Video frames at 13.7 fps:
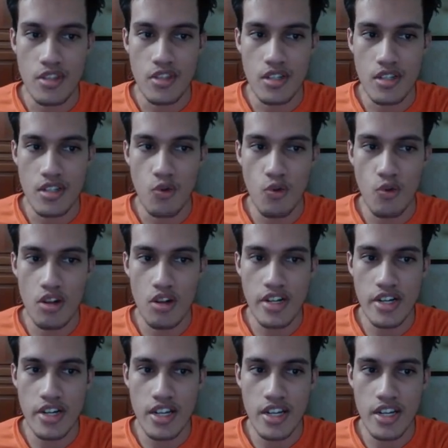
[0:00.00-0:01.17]

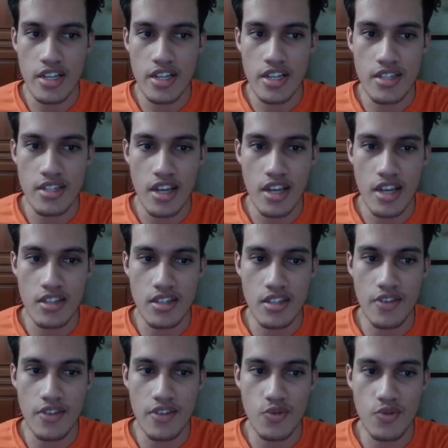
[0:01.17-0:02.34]
Walrein is as a safe
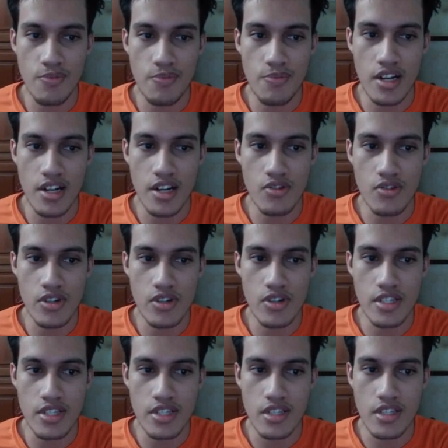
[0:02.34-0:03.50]
swap and
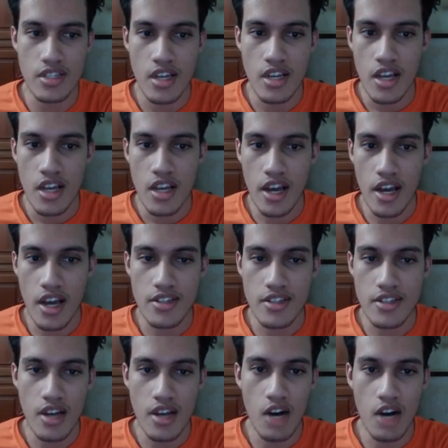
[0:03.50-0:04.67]
Aurorus as
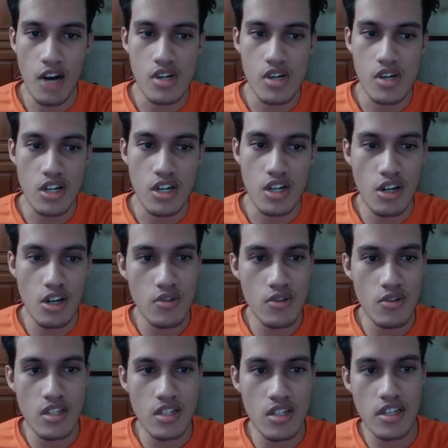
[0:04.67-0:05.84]
our closer
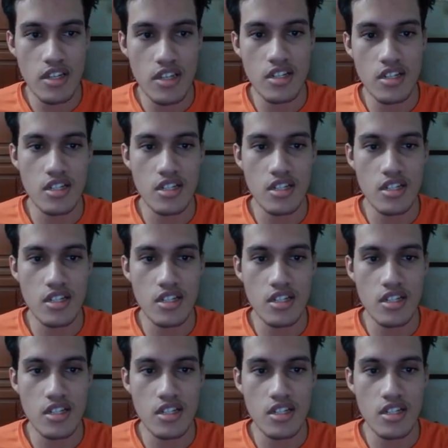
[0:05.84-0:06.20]
here,